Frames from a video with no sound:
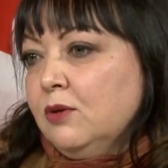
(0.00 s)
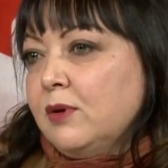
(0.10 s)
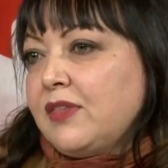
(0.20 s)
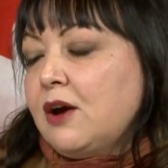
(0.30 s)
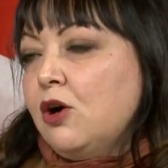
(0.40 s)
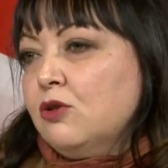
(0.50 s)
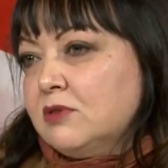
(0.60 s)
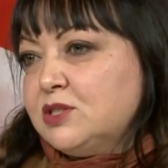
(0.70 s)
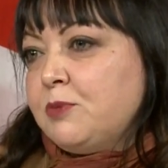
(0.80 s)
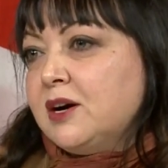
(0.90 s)
what they call
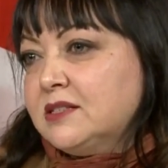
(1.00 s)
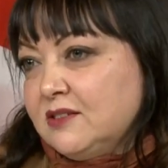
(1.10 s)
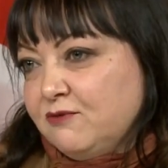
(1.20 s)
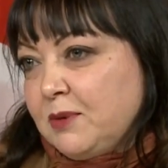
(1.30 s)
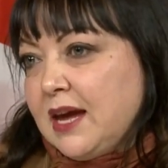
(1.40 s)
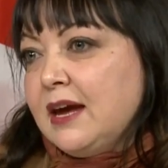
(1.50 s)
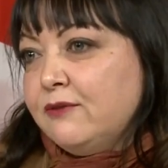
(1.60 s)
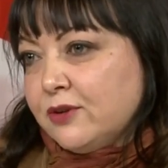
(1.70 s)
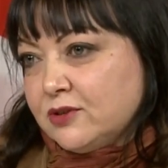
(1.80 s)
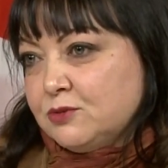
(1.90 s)
responsive
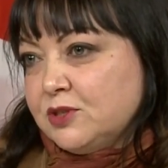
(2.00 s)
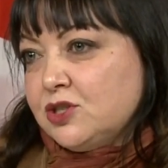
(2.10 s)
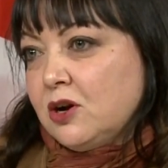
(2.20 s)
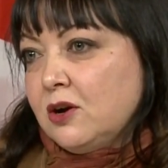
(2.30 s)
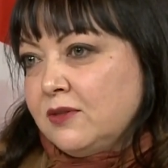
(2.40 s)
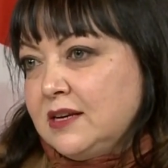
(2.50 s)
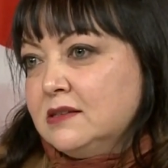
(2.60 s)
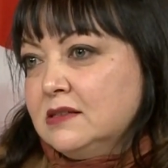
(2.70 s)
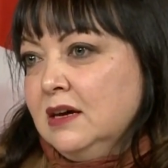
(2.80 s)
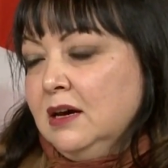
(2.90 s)
behaviors, which are
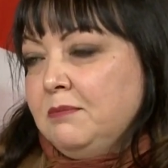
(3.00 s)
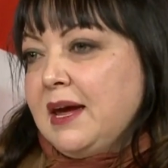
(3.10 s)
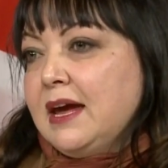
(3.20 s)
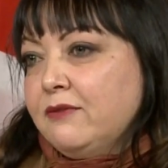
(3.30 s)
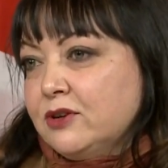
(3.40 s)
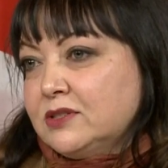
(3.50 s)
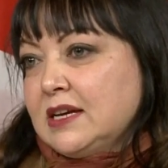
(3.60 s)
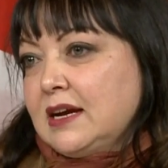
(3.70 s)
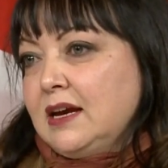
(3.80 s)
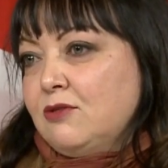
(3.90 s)
these behaviors
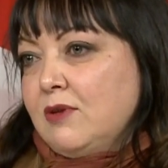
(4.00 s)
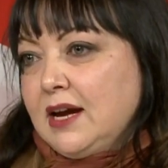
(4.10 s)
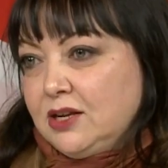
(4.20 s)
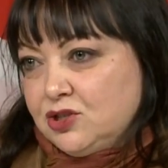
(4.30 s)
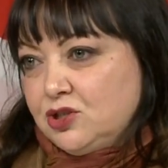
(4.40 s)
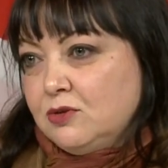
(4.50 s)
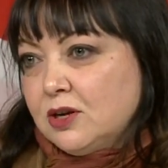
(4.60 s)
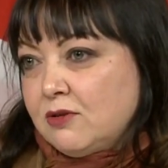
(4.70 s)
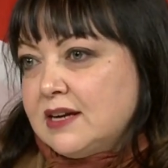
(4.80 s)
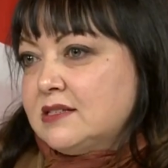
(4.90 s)
that can range to
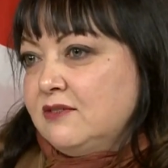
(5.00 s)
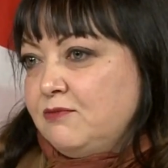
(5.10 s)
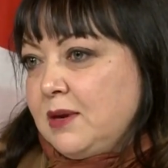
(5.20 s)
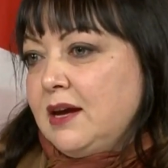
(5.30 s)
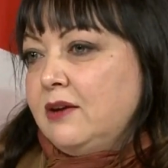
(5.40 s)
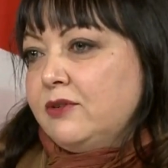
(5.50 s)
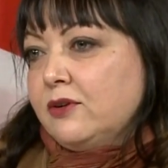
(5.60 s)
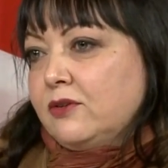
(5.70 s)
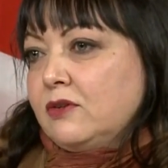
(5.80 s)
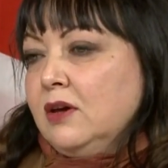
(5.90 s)
aggressive
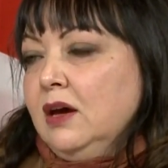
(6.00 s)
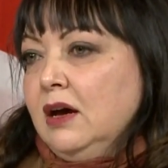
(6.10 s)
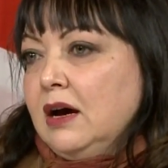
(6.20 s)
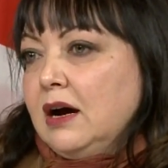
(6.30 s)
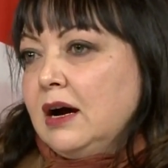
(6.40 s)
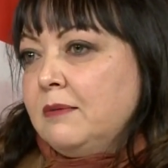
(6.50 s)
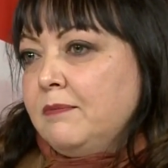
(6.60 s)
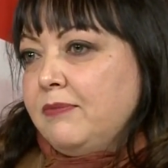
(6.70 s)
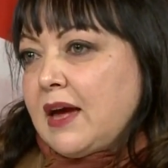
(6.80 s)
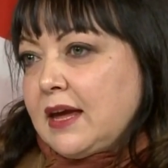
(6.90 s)
behaviors
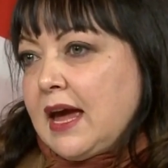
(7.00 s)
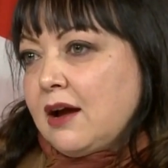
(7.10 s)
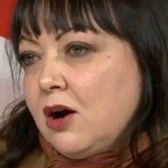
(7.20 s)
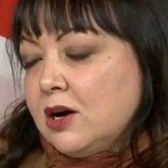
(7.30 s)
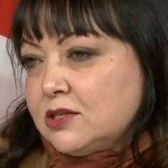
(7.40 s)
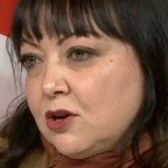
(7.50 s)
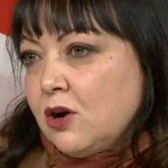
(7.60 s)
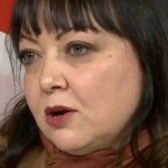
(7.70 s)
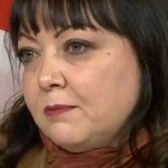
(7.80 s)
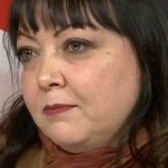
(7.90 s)
that can cause
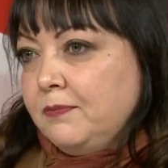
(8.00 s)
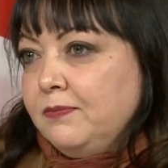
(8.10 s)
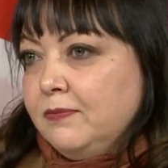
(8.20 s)
harm.